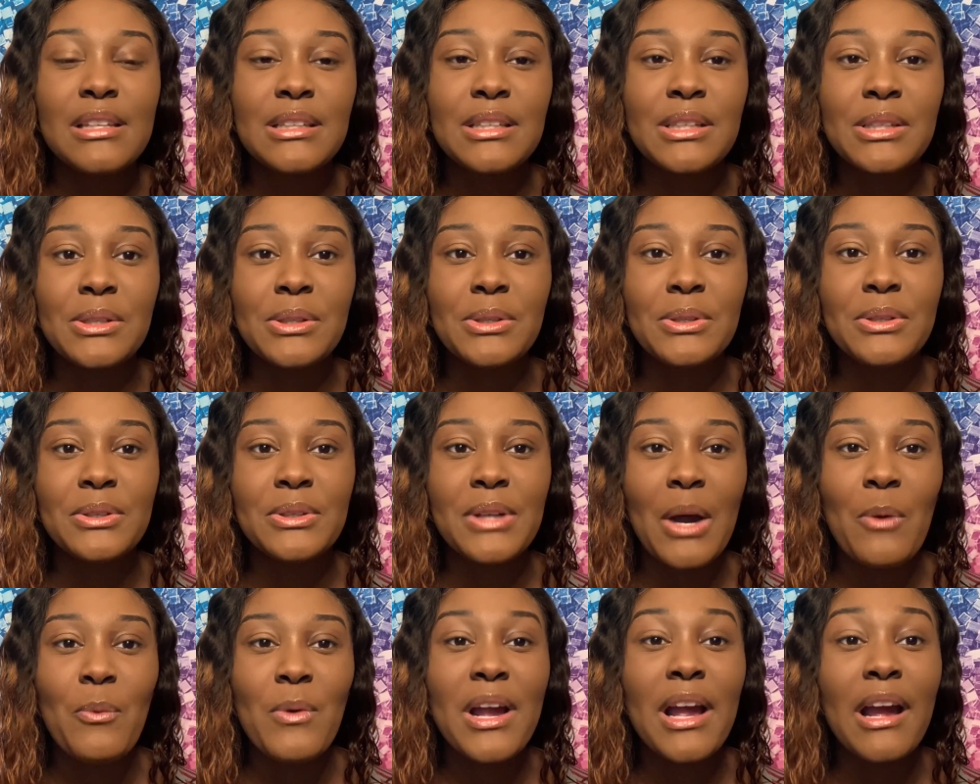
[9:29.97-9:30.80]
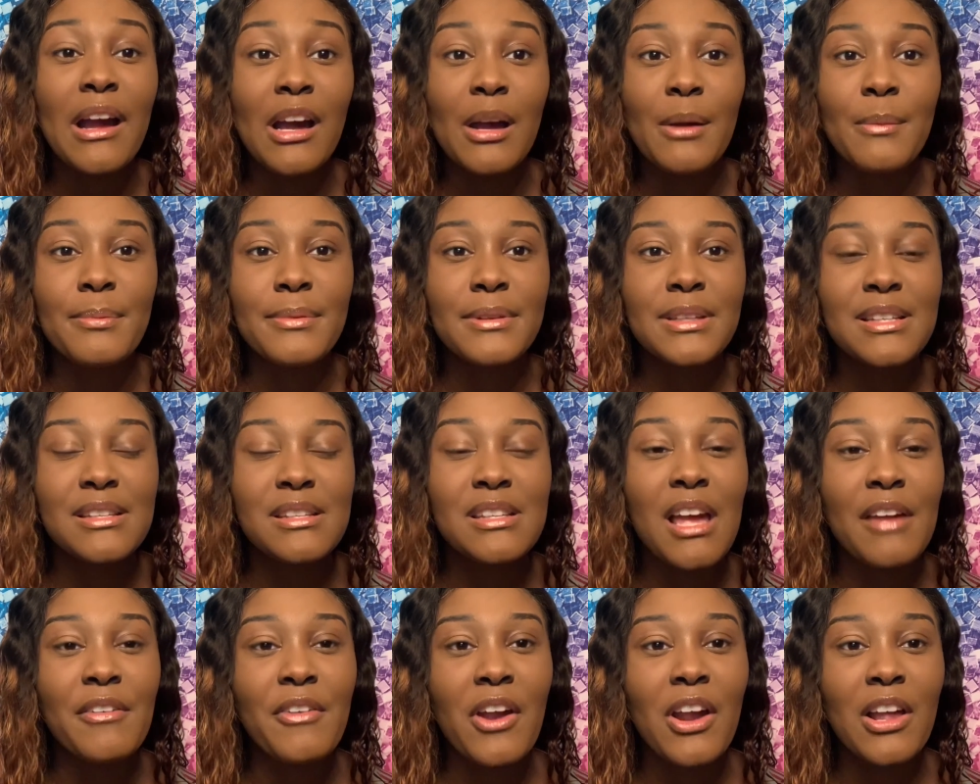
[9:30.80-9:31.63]
to
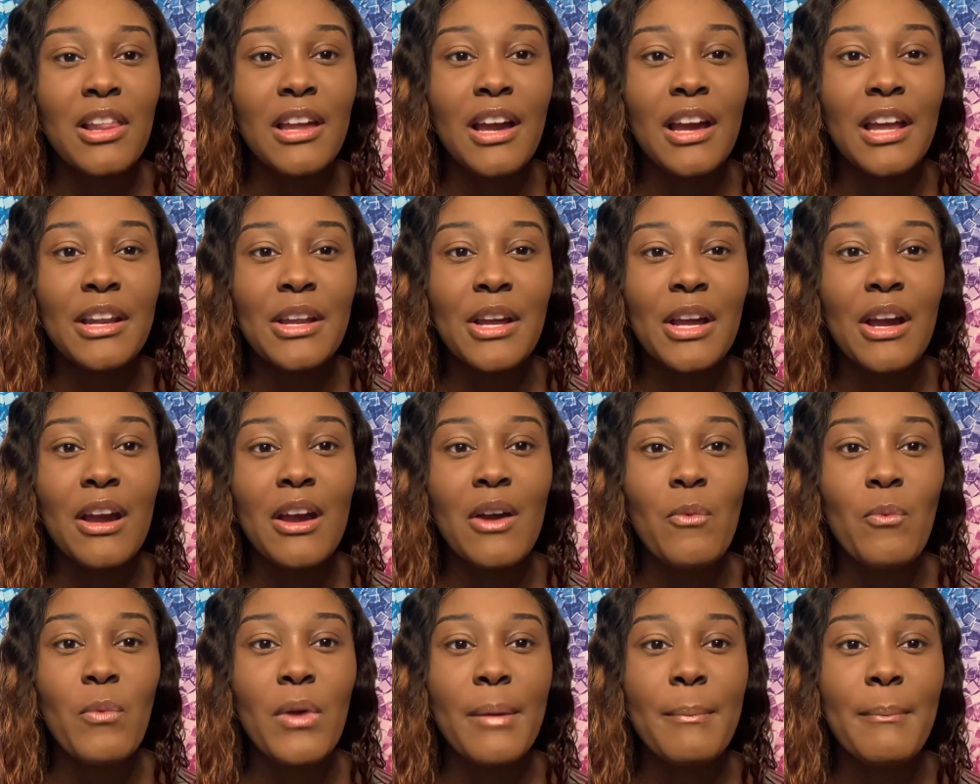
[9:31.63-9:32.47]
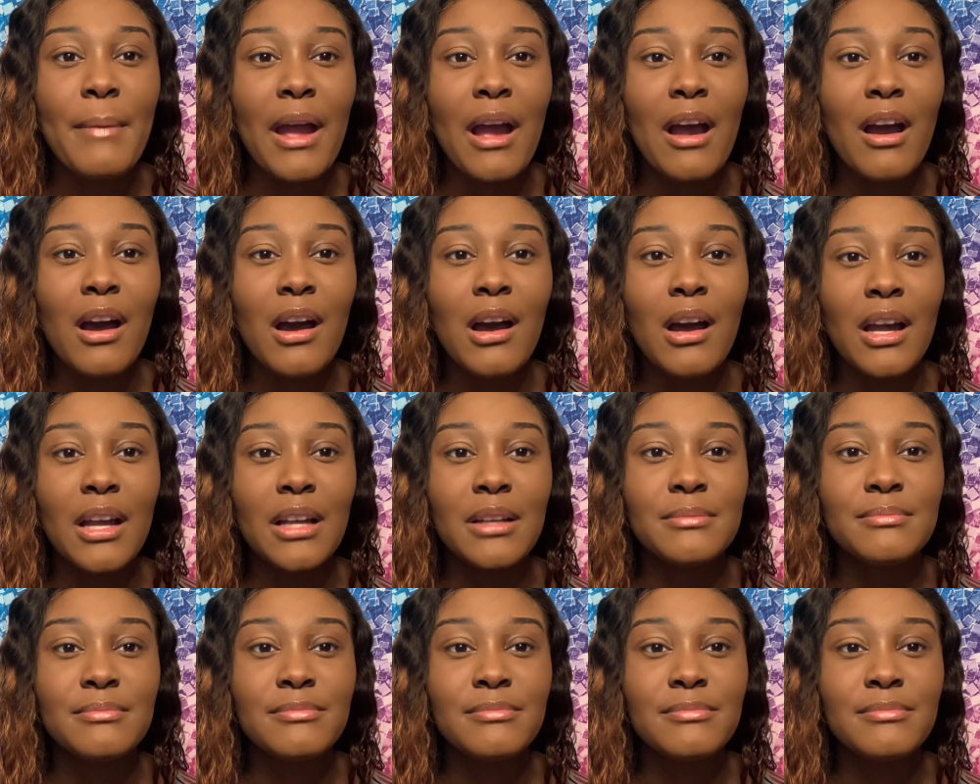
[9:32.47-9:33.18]
South Carolina with my aunt,